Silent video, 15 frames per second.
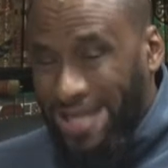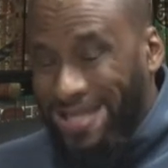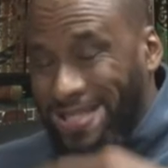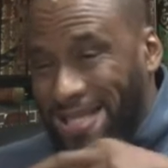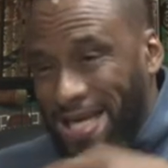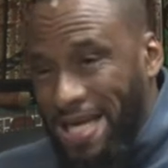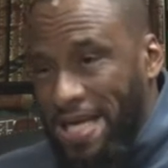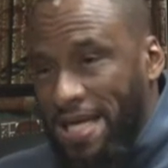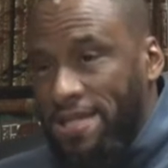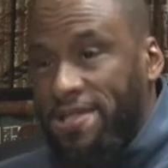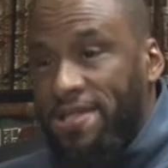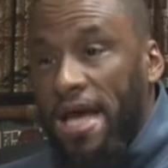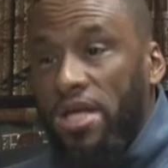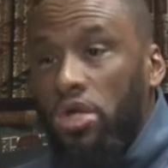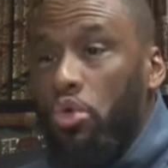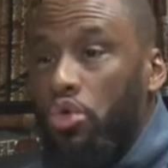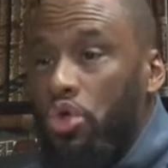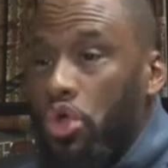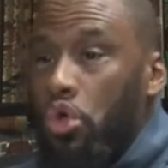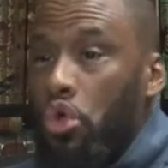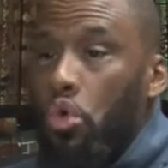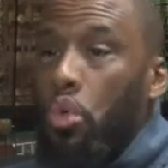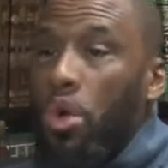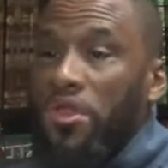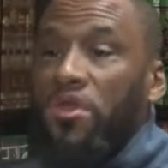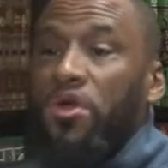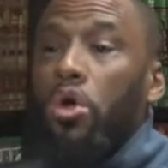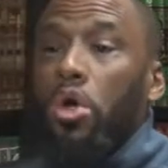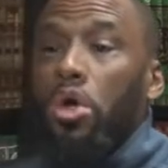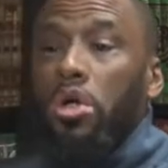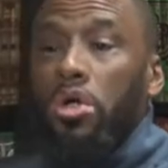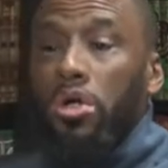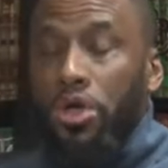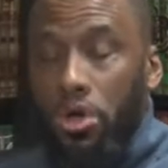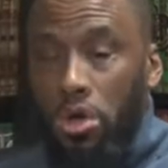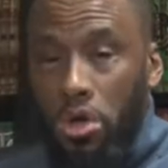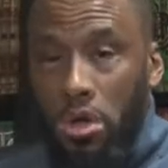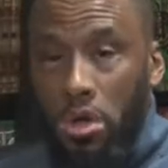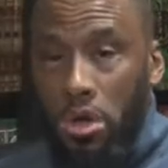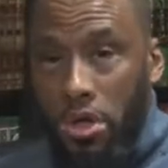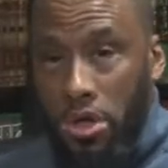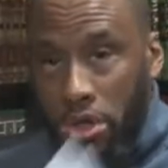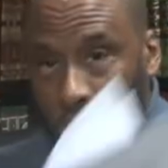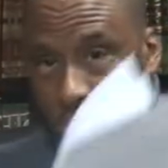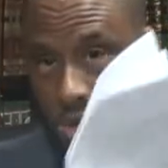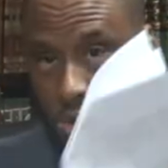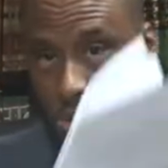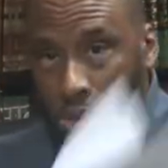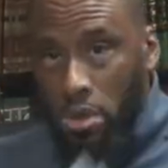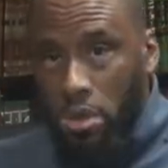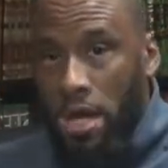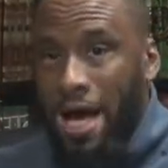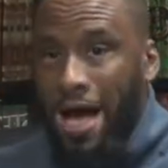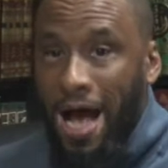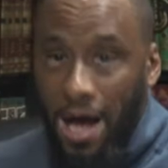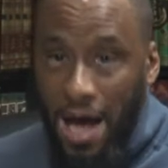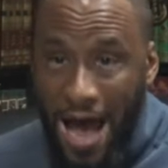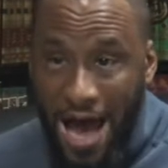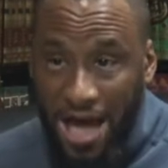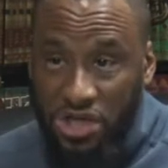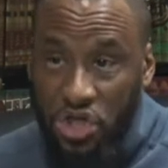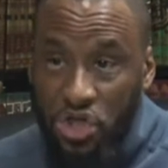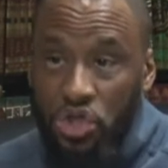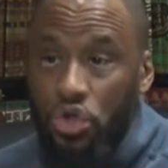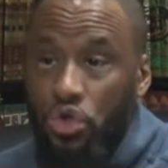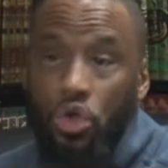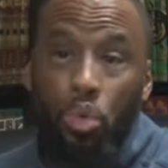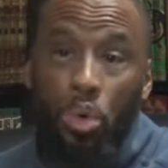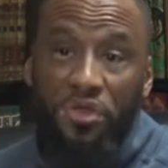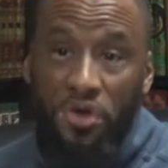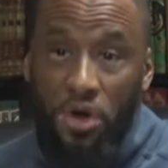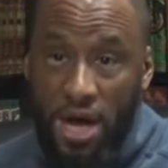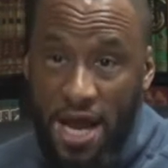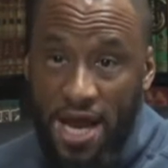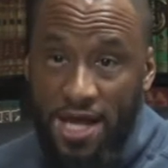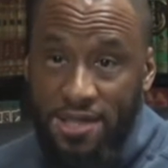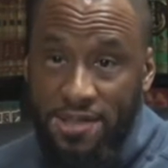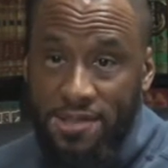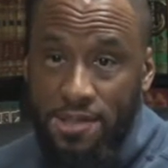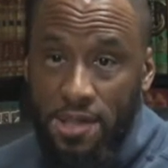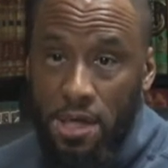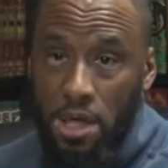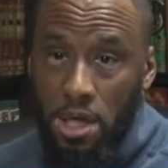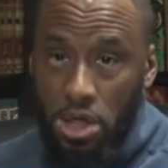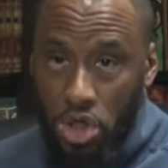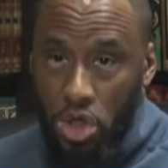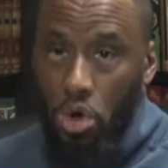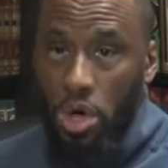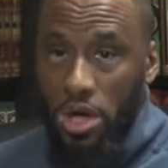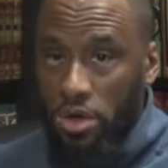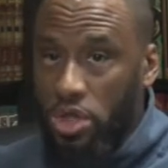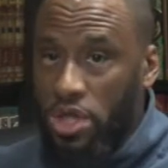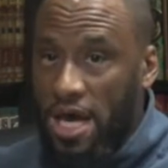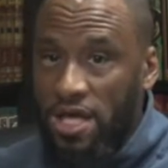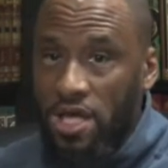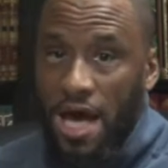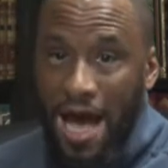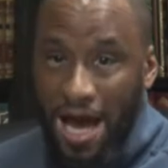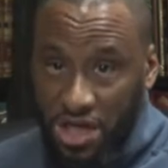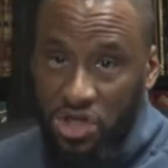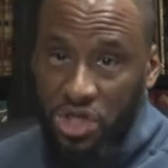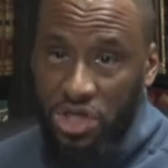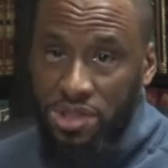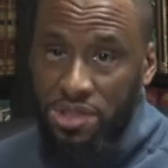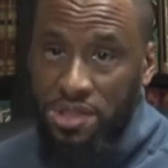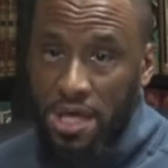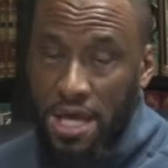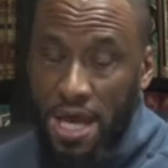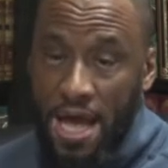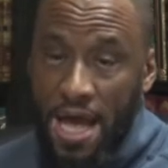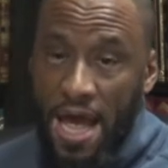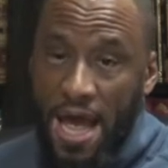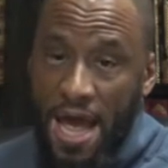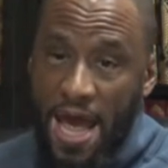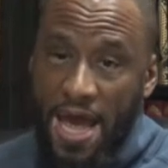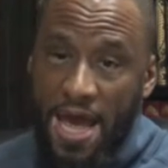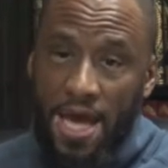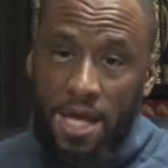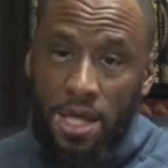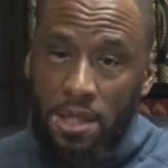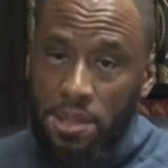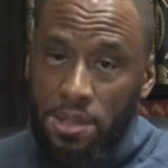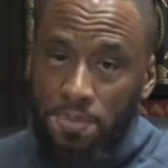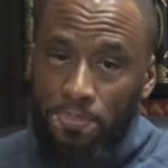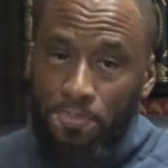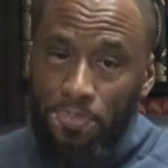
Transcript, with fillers: deeds that you do with your, your, your uh, actions you do with your hands, you know, that actions, and